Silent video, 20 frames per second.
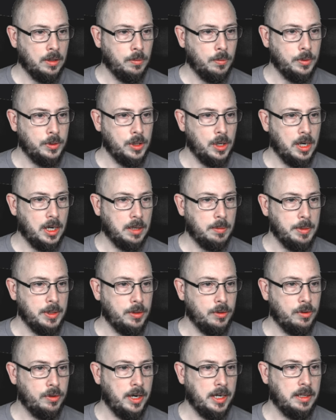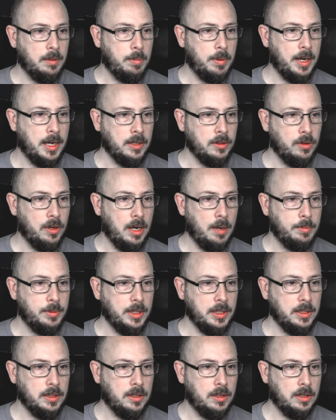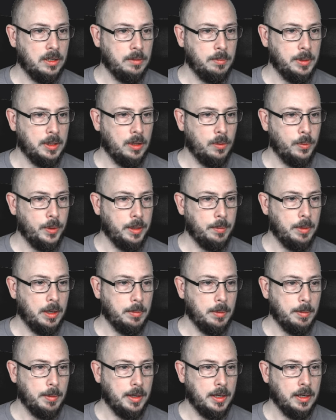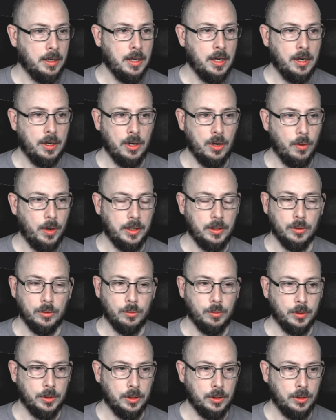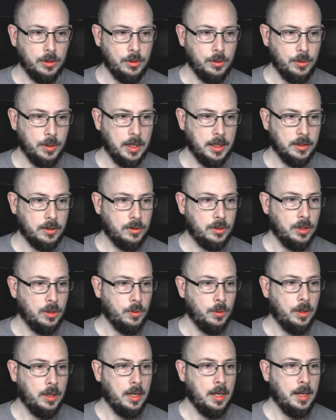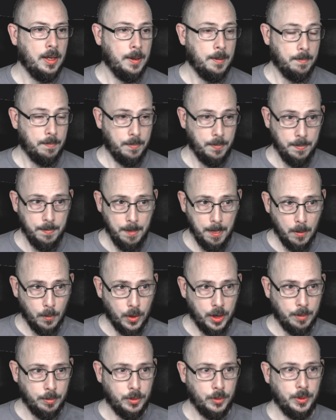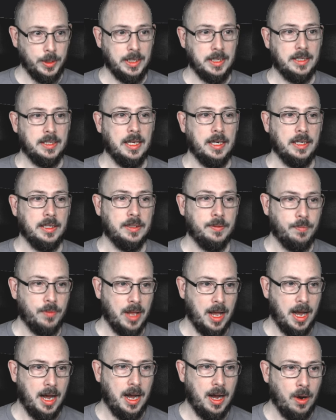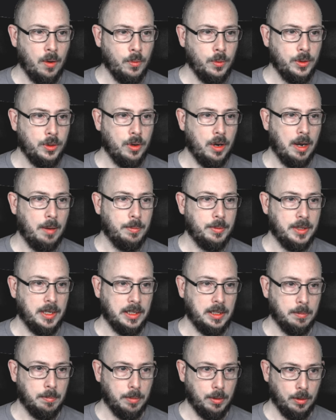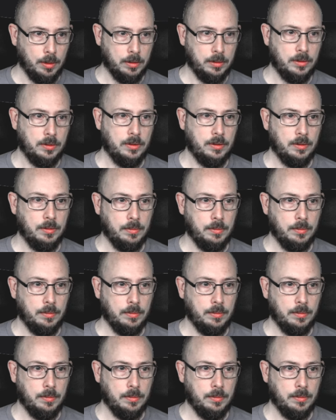Would you like me to create a plan to update the current middleware, blah, blah, blah? No, I don't want it to do that. So what I'm doing instead is, how would you update Bolt